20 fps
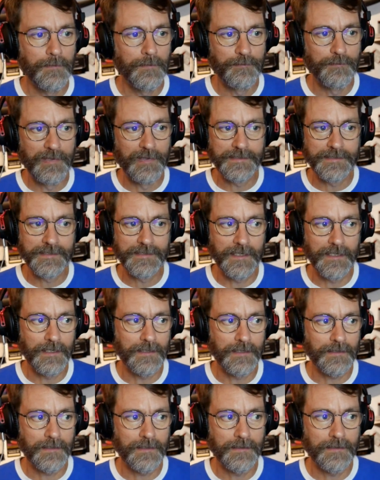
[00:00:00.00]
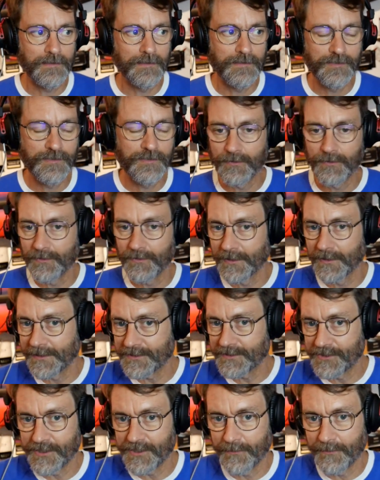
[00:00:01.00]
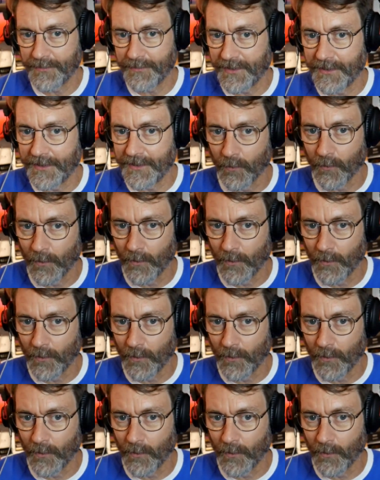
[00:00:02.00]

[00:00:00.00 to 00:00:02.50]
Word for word: but uh, so let's jump in here.